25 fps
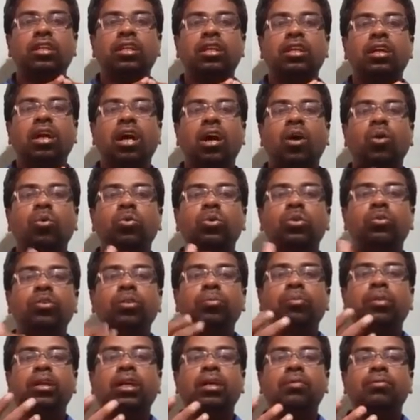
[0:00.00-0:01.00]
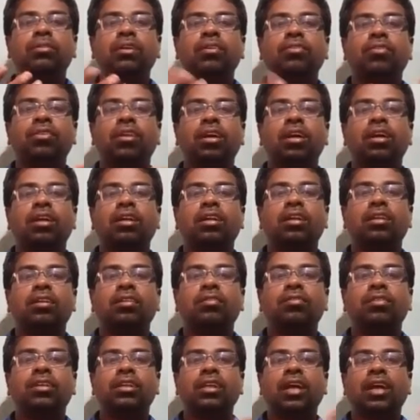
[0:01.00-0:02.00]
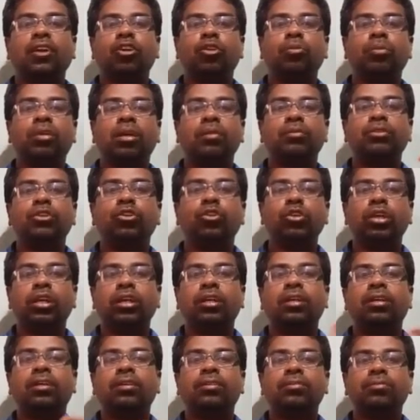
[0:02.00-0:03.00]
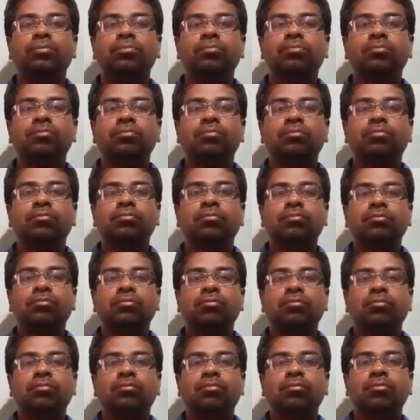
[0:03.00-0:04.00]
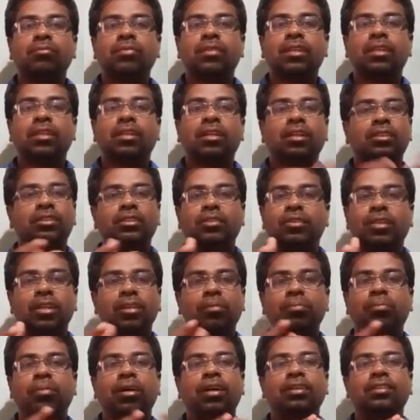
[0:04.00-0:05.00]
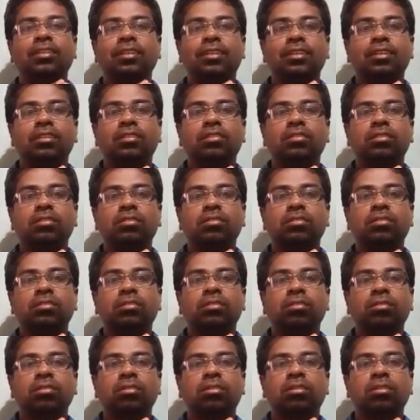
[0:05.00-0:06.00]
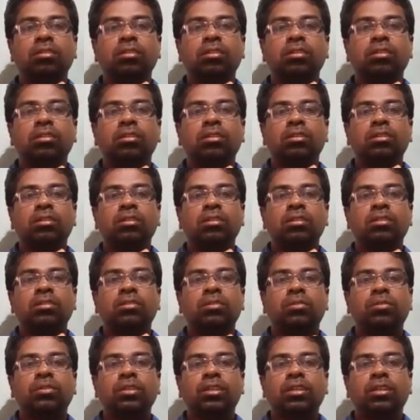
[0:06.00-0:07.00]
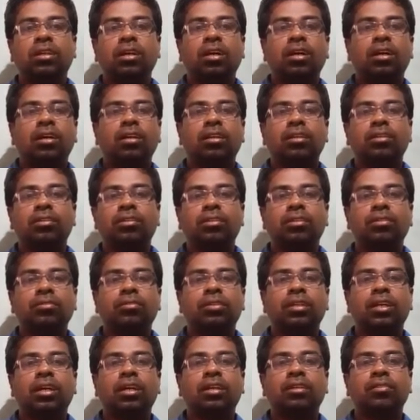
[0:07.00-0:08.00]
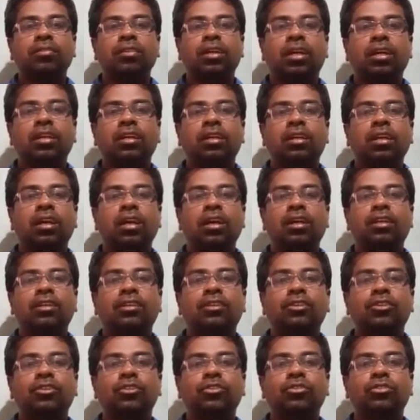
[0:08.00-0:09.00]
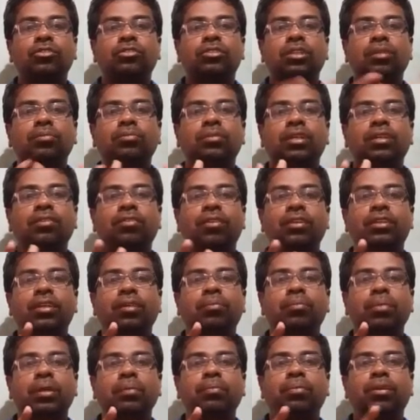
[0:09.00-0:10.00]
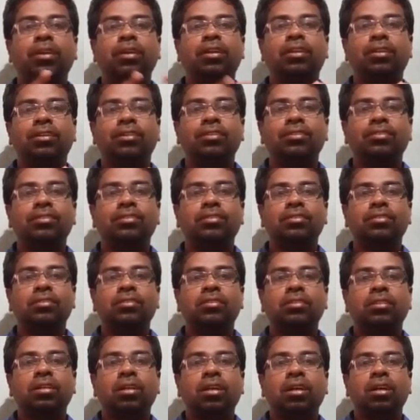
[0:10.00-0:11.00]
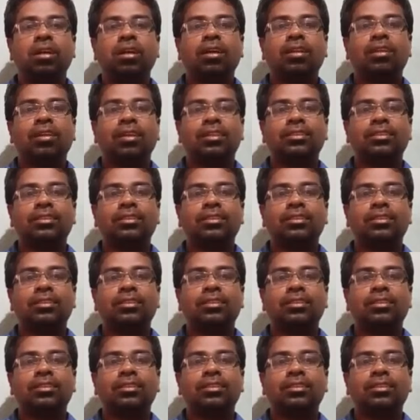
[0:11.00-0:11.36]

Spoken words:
Without doing anything, how do we become different? We try to become unique. That's very important. So we are here to do something for the people.